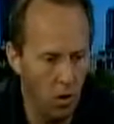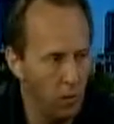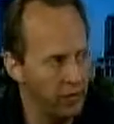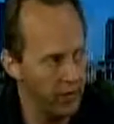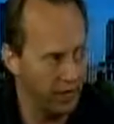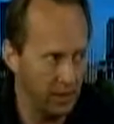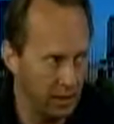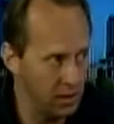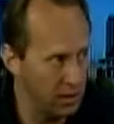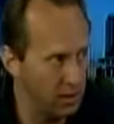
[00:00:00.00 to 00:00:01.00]
we've got to
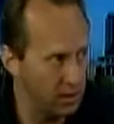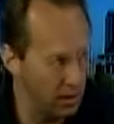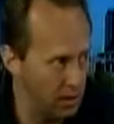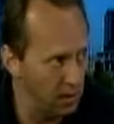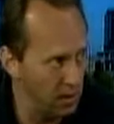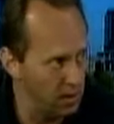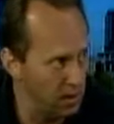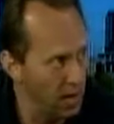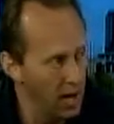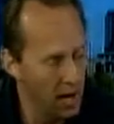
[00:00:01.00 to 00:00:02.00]
teach these kids
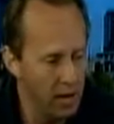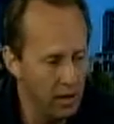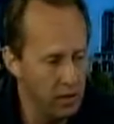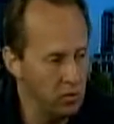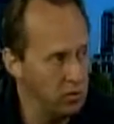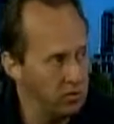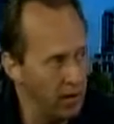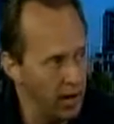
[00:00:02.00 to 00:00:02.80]
how to use device.